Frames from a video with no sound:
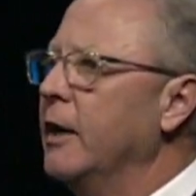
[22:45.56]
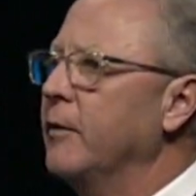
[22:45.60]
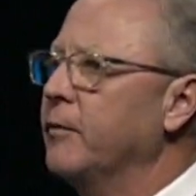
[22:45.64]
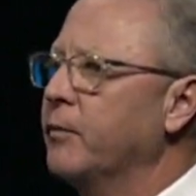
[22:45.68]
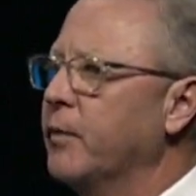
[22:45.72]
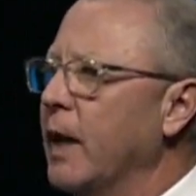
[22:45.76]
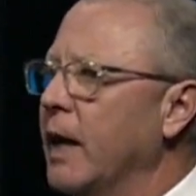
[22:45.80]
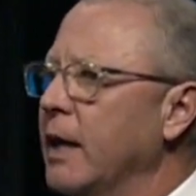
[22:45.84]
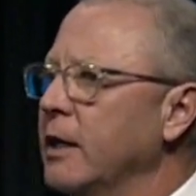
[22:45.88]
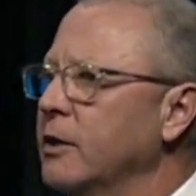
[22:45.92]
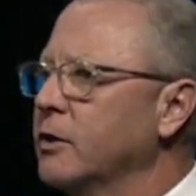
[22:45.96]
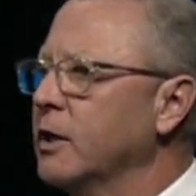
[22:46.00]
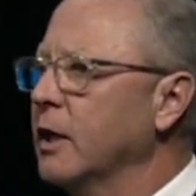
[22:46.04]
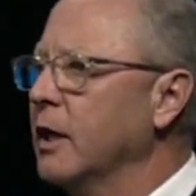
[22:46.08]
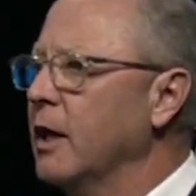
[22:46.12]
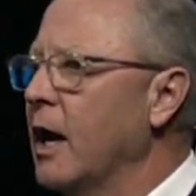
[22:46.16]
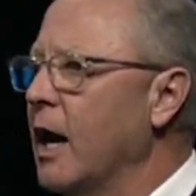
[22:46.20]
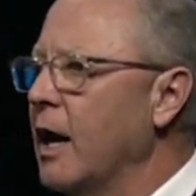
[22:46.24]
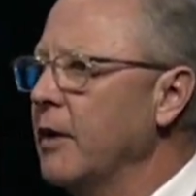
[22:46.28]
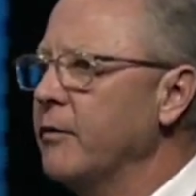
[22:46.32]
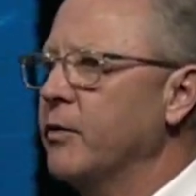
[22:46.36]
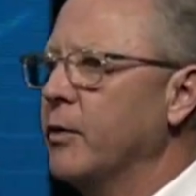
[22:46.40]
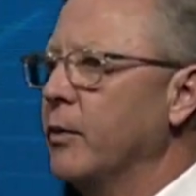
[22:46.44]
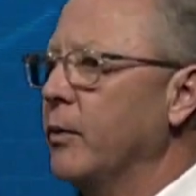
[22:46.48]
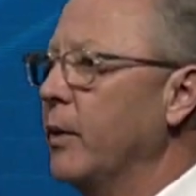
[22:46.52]
give thanks to
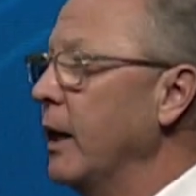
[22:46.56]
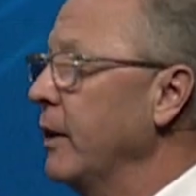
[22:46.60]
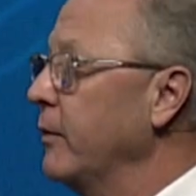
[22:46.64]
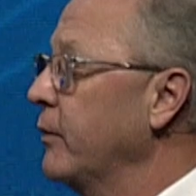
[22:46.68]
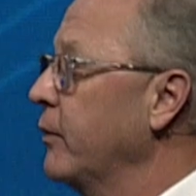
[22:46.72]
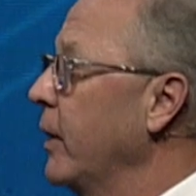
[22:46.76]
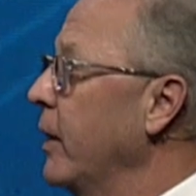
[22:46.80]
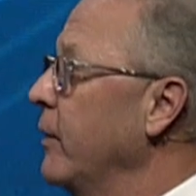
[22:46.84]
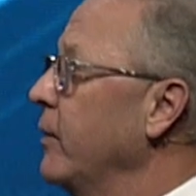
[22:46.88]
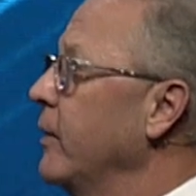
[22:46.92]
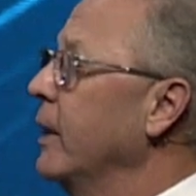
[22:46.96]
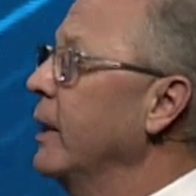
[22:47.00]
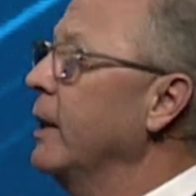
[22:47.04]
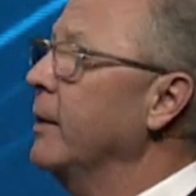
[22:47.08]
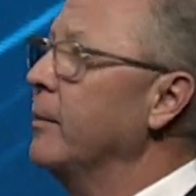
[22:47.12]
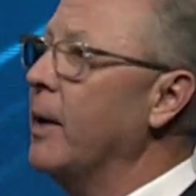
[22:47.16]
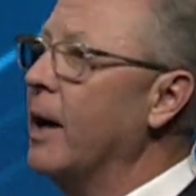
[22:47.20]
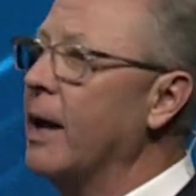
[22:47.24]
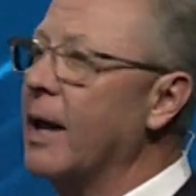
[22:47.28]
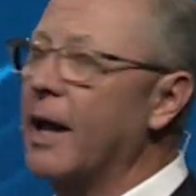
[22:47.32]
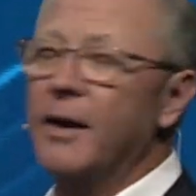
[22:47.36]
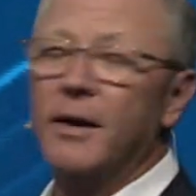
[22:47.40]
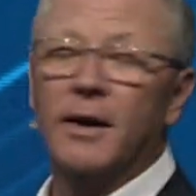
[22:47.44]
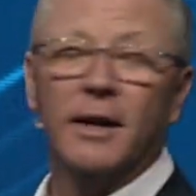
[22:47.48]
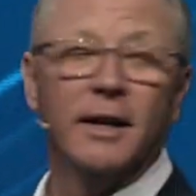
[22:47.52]
God for what? For everything in
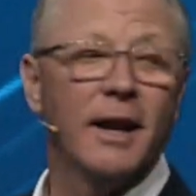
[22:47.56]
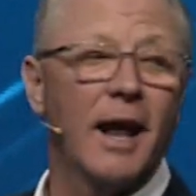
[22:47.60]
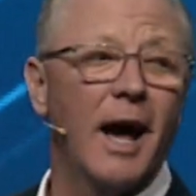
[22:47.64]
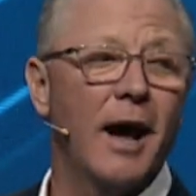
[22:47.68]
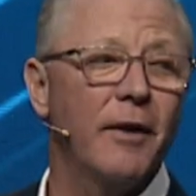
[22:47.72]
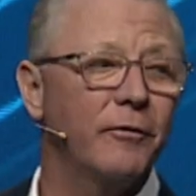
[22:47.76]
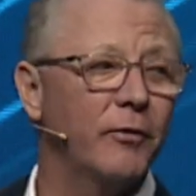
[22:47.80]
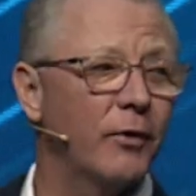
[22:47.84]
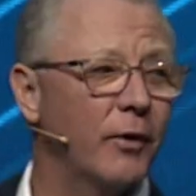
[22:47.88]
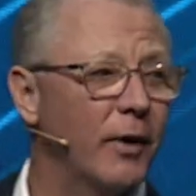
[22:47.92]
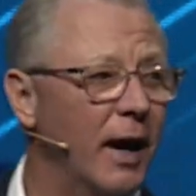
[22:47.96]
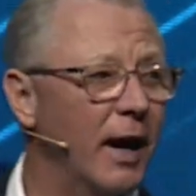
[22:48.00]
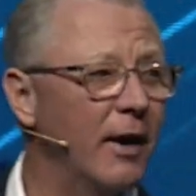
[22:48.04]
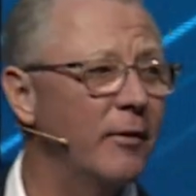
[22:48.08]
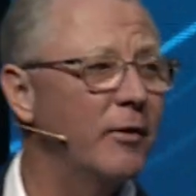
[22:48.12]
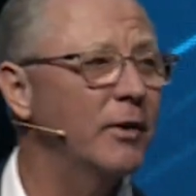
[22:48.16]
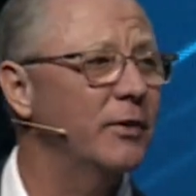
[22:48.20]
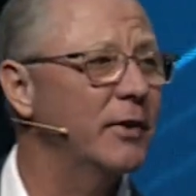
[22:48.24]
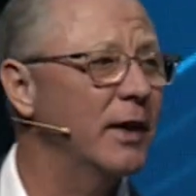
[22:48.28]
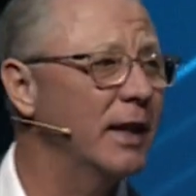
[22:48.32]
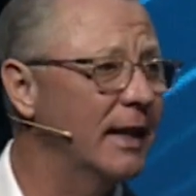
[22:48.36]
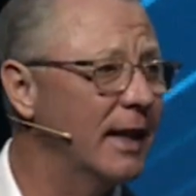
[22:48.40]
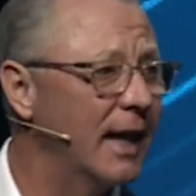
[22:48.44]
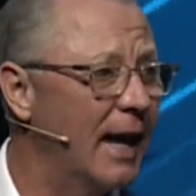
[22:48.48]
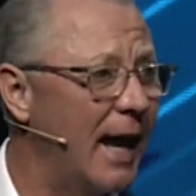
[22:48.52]
my life. Not for
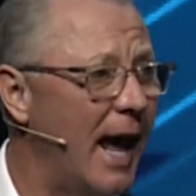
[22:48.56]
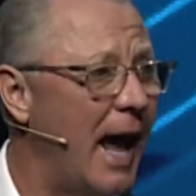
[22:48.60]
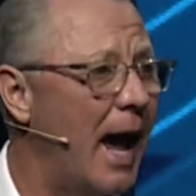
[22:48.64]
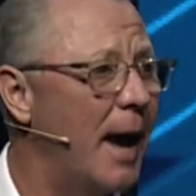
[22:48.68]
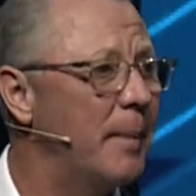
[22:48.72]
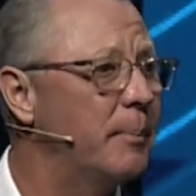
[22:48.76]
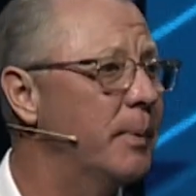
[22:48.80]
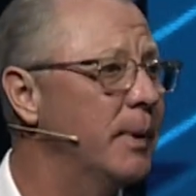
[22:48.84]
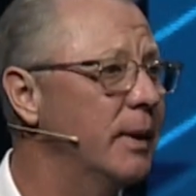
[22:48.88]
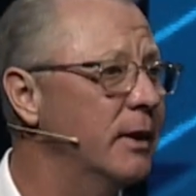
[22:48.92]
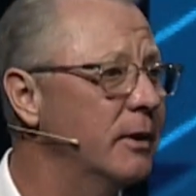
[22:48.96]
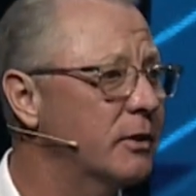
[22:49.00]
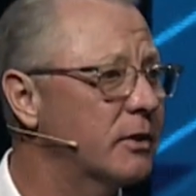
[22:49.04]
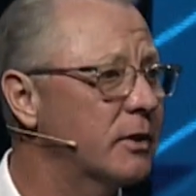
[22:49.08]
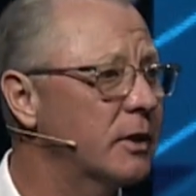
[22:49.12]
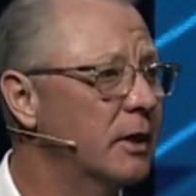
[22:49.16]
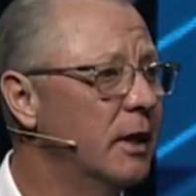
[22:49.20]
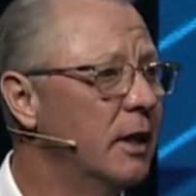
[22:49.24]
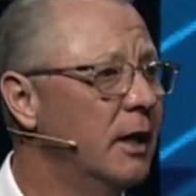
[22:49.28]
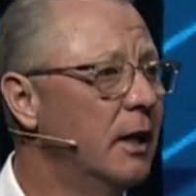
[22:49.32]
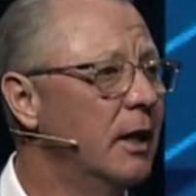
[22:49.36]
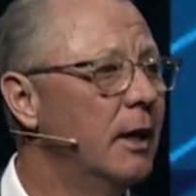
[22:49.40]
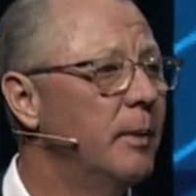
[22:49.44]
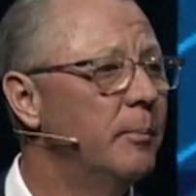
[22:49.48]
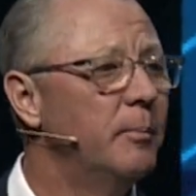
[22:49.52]
everything that happens,
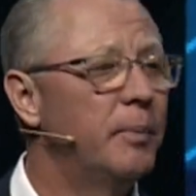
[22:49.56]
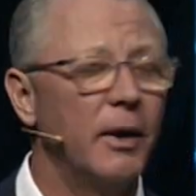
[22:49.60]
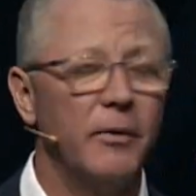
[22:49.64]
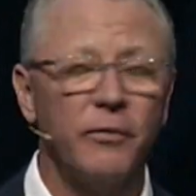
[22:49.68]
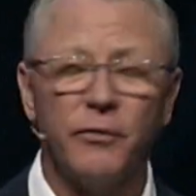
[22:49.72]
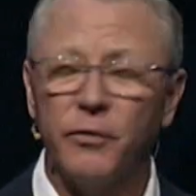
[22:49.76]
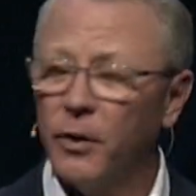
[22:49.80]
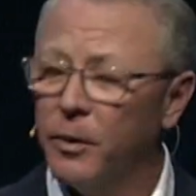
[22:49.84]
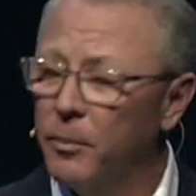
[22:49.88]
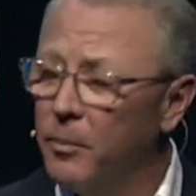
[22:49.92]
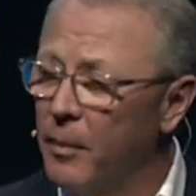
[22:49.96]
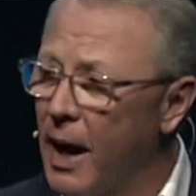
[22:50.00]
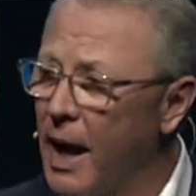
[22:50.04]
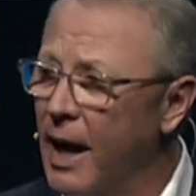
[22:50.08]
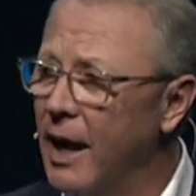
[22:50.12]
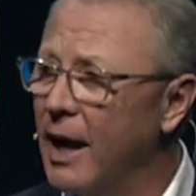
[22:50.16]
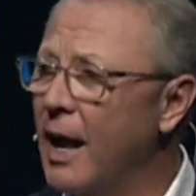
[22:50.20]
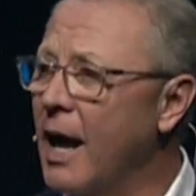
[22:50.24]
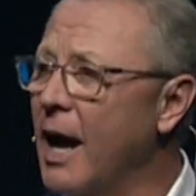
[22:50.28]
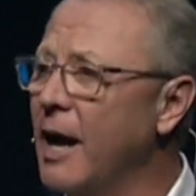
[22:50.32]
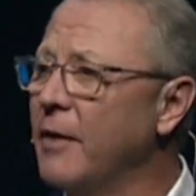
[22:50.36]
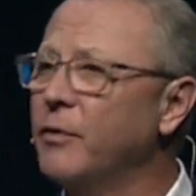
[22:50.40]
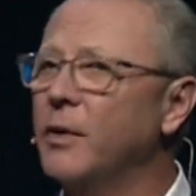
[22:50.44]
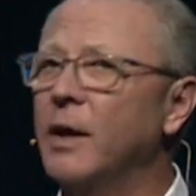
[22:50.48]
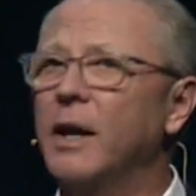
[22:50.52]
but for my
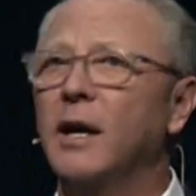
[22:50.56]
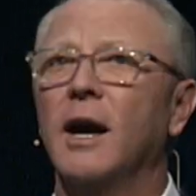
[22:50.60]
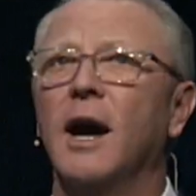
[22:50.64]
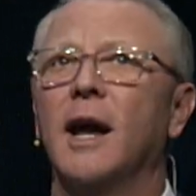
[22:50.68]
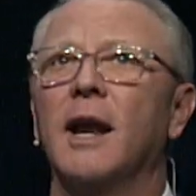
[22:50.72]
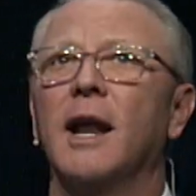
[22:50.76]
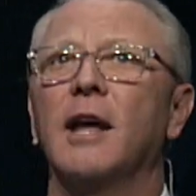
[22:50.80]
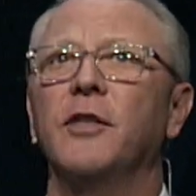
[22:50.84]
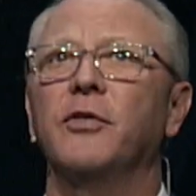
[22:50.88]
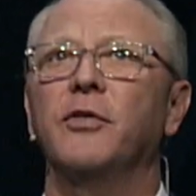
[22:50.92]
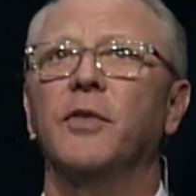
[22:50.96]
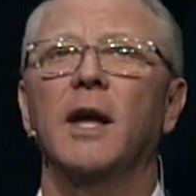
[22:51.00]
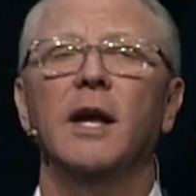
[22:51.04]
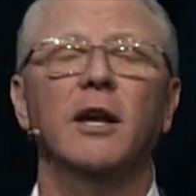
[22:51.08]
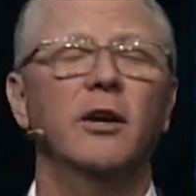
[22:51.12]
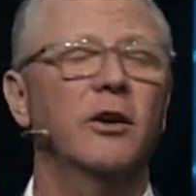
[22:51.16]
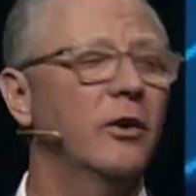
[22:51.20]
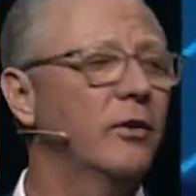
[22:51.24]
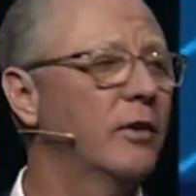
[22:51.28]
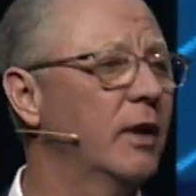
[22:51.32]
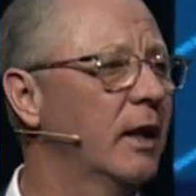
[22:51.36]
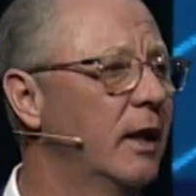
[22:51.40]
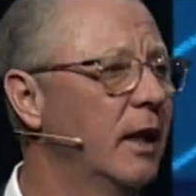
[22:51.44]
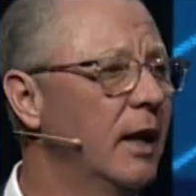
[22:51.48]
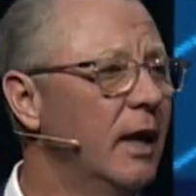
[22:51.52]
life that God, I thank
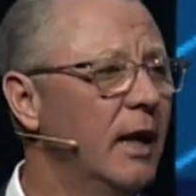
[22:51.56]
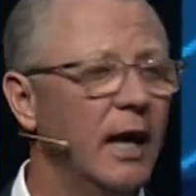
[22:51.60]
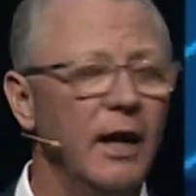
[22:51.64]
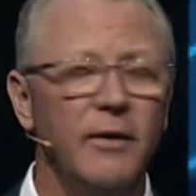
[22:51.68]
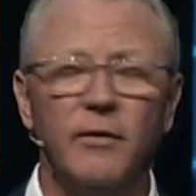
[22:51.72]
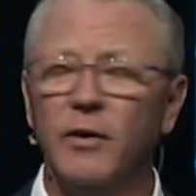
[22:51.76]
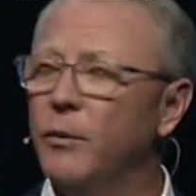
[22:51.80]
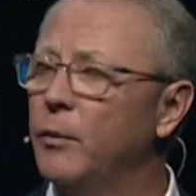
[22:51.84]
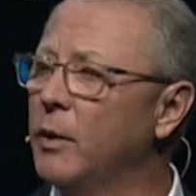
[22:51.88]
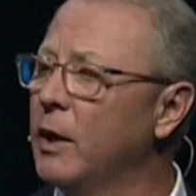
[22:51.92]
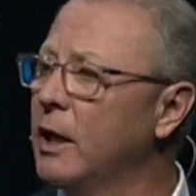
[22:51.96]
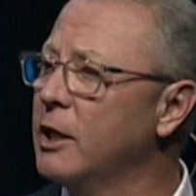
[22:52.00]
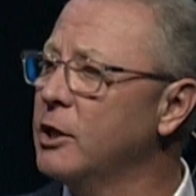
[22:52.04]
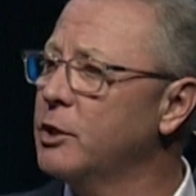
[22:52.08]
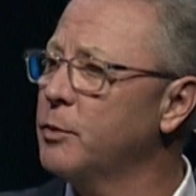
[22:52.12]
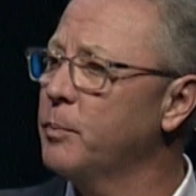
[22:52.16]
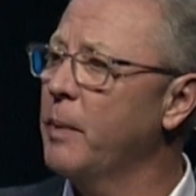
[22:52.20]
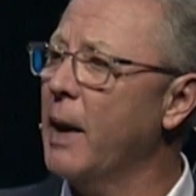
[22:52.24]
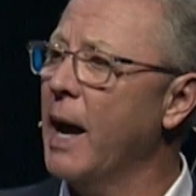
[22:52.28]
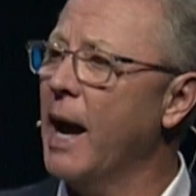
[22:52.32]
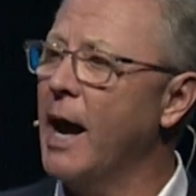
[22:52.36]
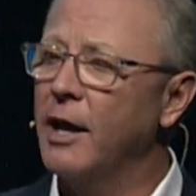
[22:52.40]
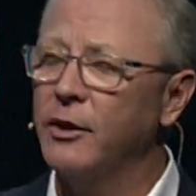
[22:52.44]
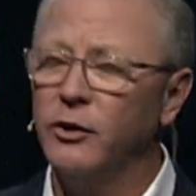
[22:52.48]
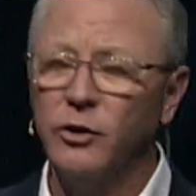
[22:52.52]
you that even when it's
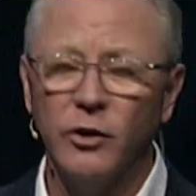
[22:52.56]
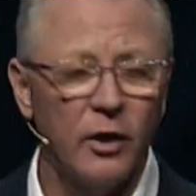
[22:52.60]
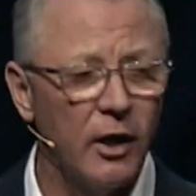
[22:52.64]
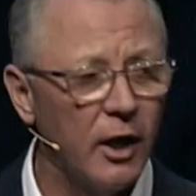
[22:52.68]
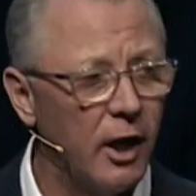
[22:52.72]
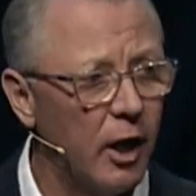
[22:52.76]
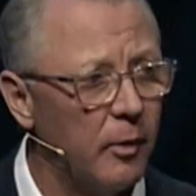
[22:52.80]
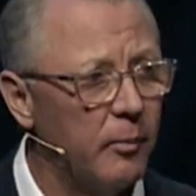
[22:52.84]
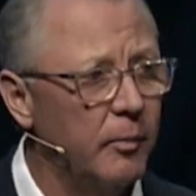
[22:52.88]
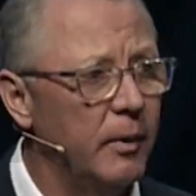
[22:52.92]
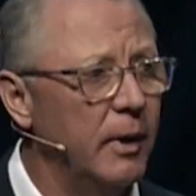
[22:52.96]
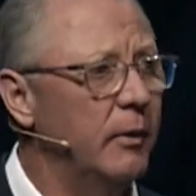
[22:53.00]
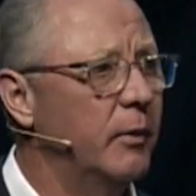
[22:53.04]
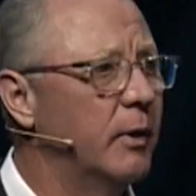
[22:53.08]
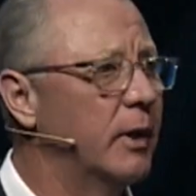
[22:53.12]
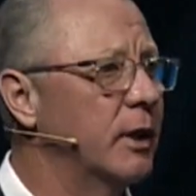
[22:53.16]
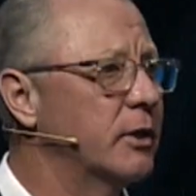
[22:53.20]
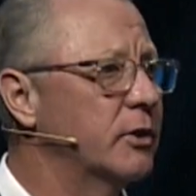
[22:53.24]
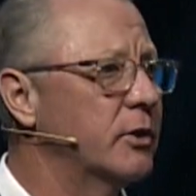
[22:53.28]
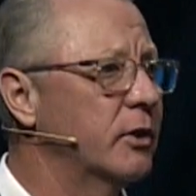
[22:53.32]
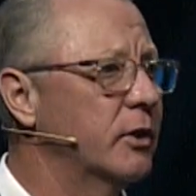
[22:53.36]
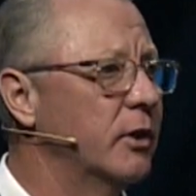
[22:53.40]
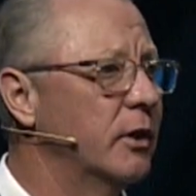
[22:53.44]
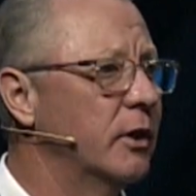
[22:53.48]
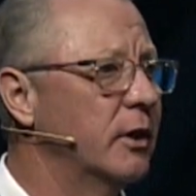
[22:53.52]
bad, you'll help me when
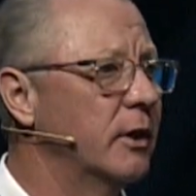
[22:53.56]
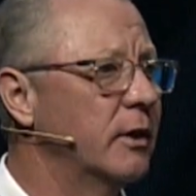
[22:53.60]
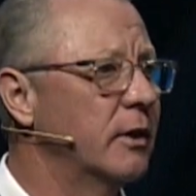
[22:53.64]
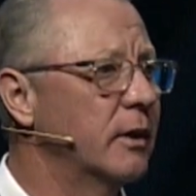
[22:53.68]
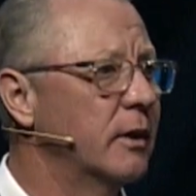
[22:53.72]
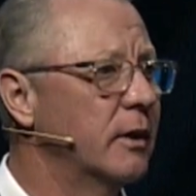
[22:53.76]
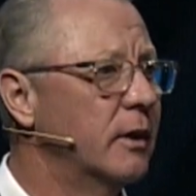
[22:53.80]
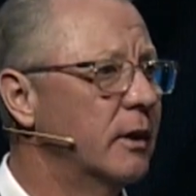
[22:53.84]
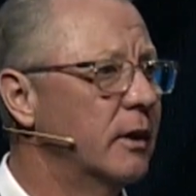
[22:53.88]
it's good.